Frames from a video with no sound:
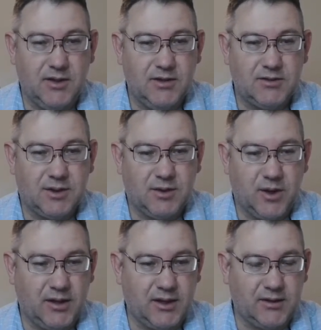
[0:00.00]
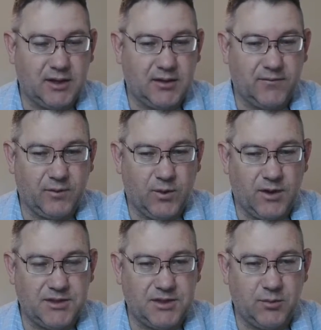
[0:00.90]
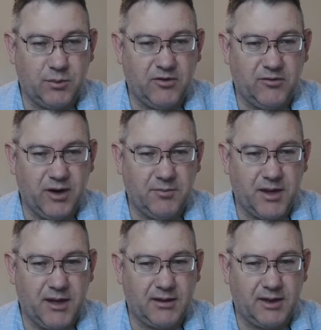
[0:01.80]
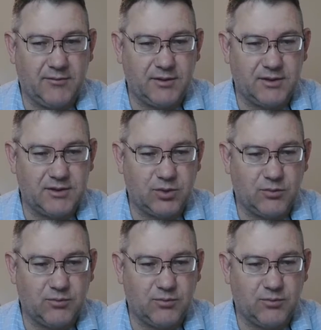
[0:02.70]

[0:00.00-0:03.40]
So again, thank you for watching, and we'll be right back after this short